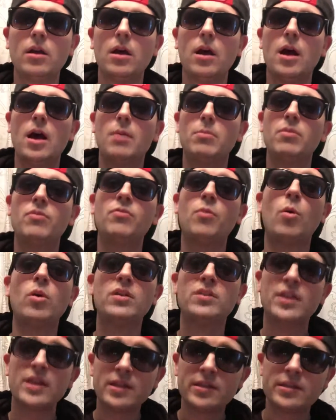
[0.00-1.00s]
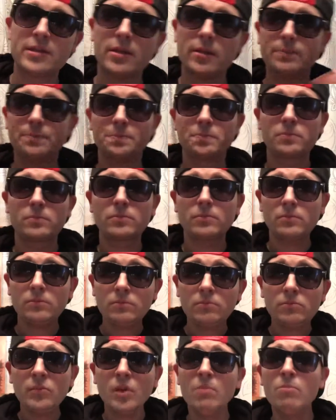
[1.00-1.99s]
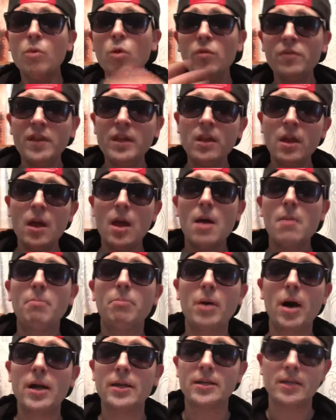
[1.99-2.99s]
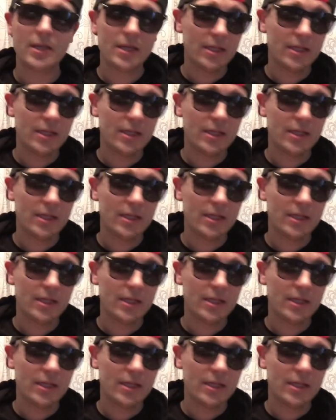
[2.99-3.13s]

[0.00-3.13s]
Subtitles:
before this movie, but